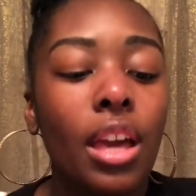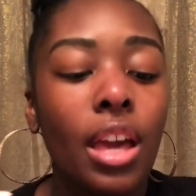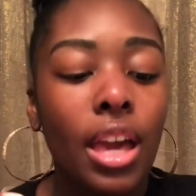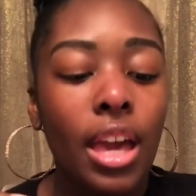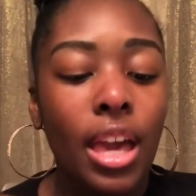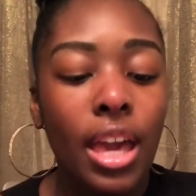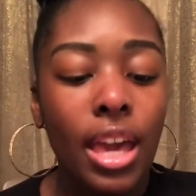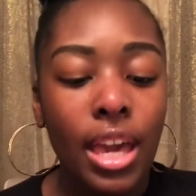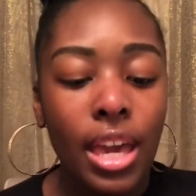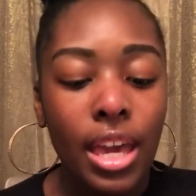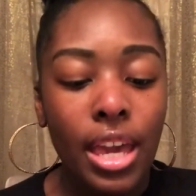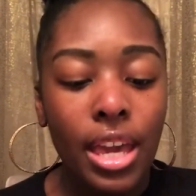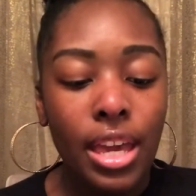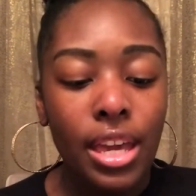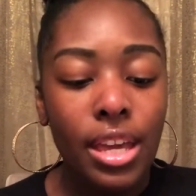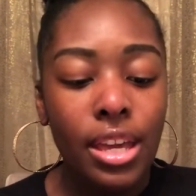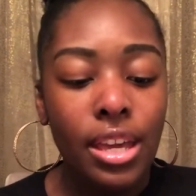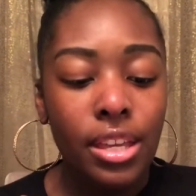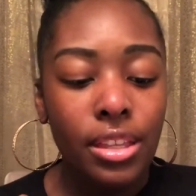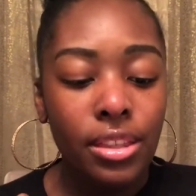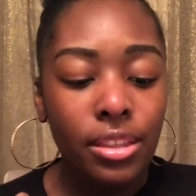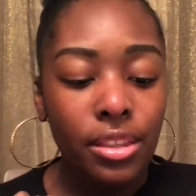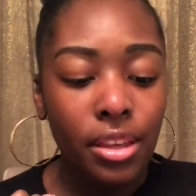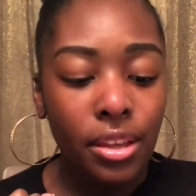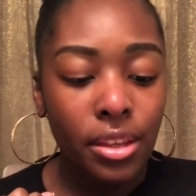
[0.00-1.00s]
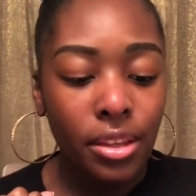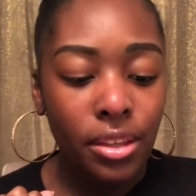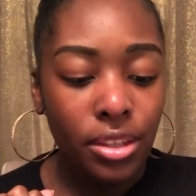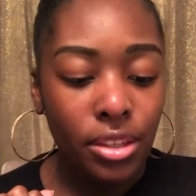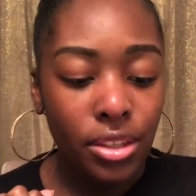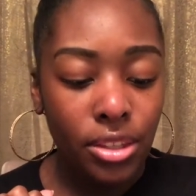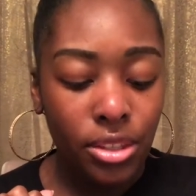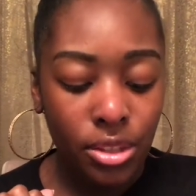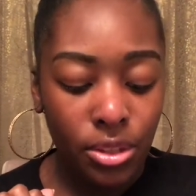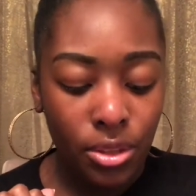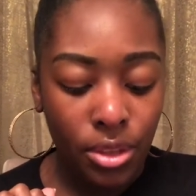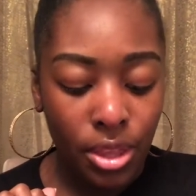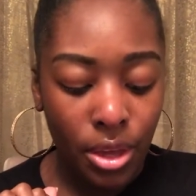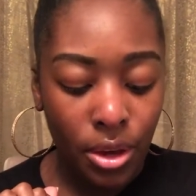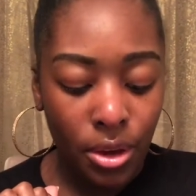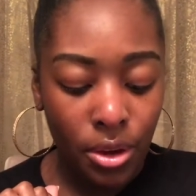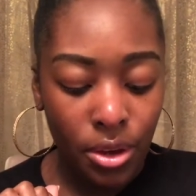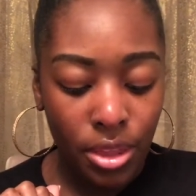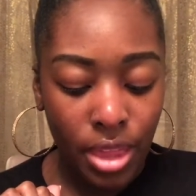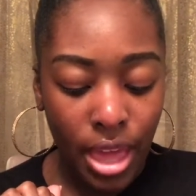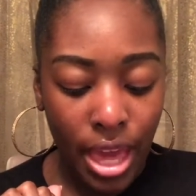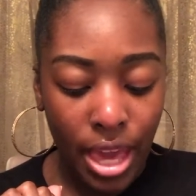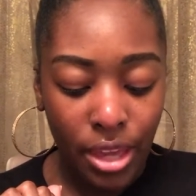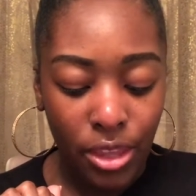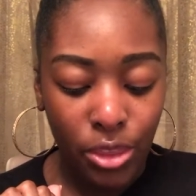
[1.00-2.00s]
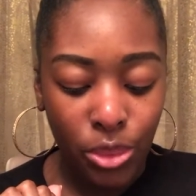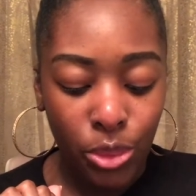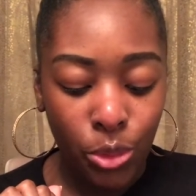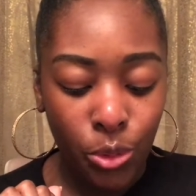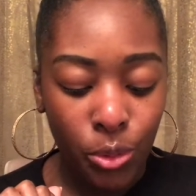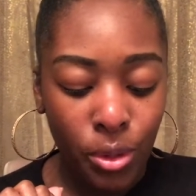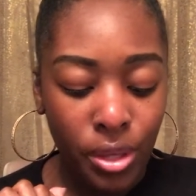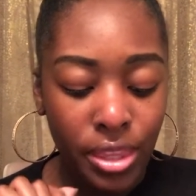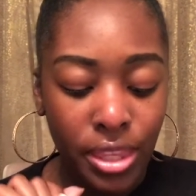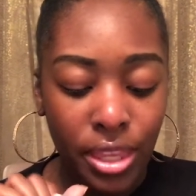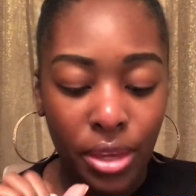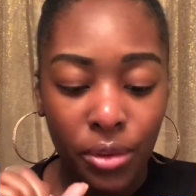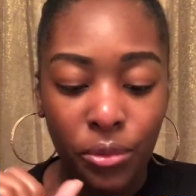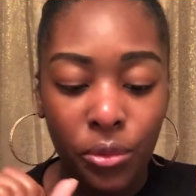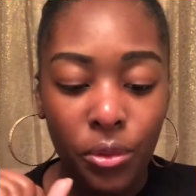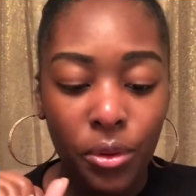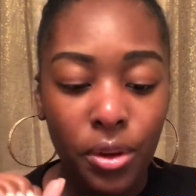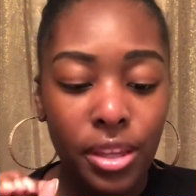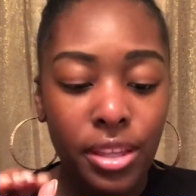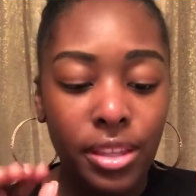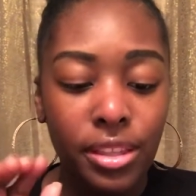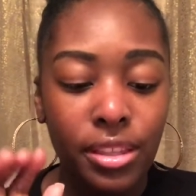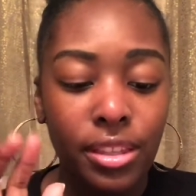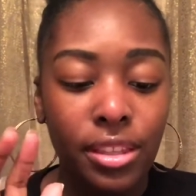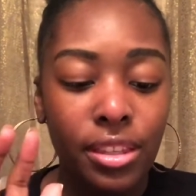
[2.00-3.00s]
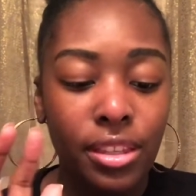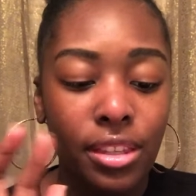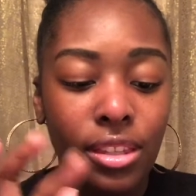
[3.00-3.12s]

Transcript: And so there are like 3 different